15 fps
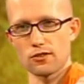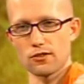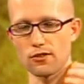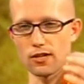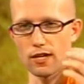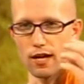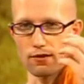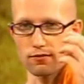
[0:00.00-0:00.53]
You're
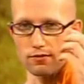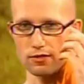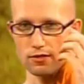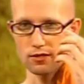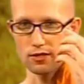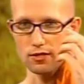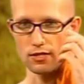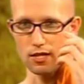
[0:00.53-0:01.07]
going to have
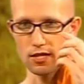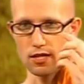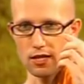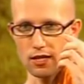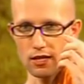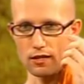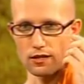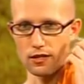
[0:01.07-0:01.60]
s the
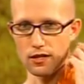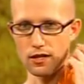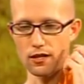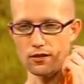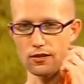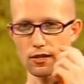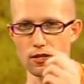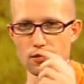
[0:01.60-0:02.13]
seeing, the
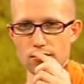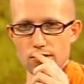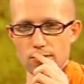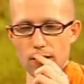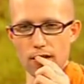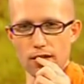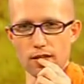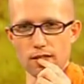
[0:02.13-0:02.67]
hearing,
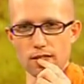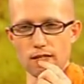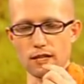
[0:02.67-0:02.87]
smelling,